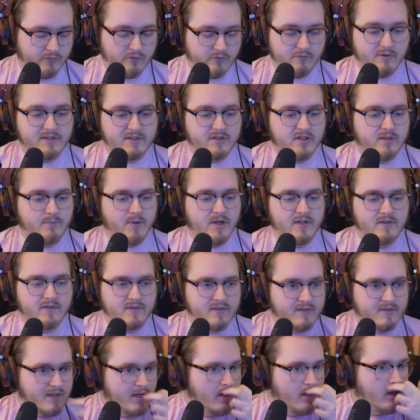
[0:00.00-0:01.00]
for the rest of the
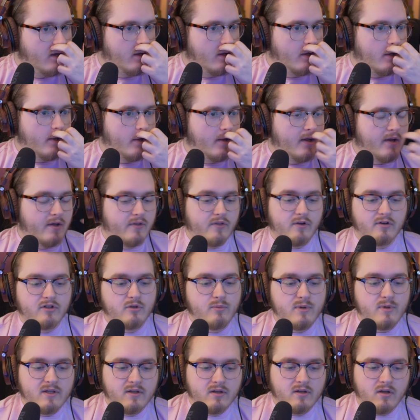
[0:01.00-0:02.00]
buttons, They're
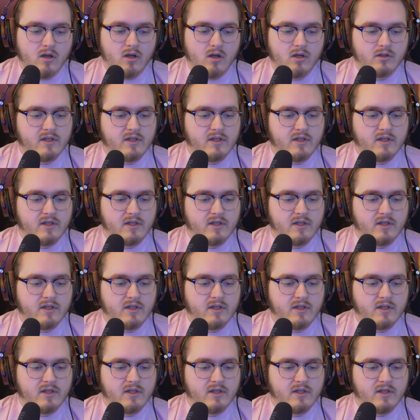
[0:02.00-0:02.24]
doing